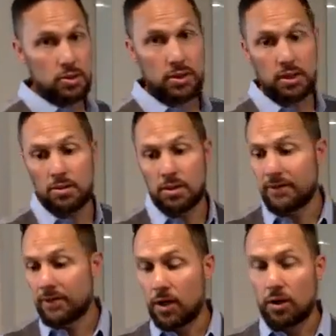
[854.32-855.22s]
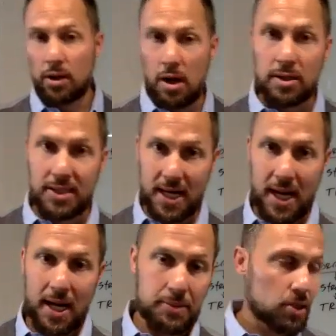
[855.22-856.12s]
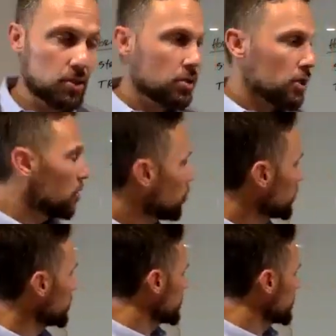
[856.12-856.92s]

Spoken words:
that you live a long time. So one of the